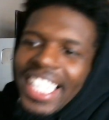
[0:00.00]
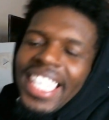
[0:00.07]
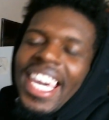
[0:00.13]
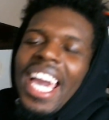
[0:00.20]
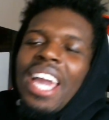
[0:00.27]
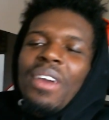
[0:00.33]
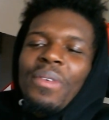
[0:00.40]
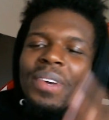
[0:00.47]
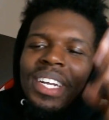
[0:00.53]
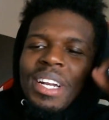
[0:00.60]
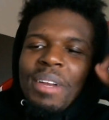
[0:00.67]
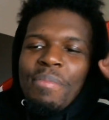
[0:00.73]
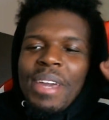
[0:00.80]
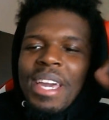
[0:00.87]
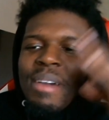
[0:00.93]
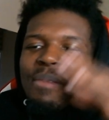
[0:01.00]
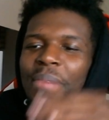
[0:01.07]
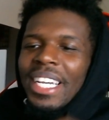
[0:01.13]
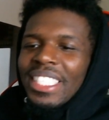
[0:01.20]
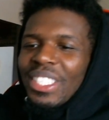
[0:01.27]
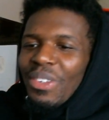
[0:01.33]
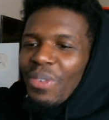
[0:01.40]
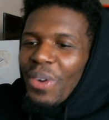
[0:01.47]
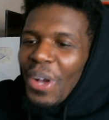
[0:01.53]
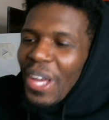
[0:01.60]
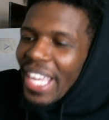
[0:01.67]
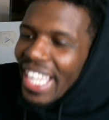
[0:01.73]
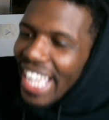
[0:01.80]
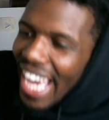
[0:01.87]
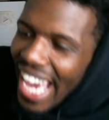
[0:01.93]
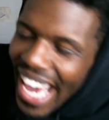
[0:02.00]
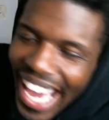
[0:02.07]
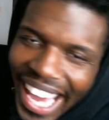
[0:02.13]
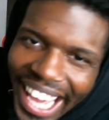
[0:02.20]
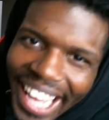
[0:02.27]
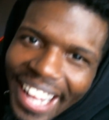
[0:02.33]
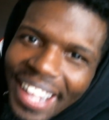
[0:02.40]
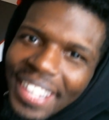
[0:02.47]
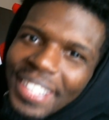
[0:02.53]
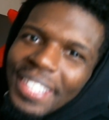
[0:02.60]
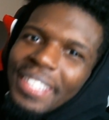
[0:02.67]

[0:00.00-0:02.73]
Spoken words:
Game winner, man, by Soraya. Hey,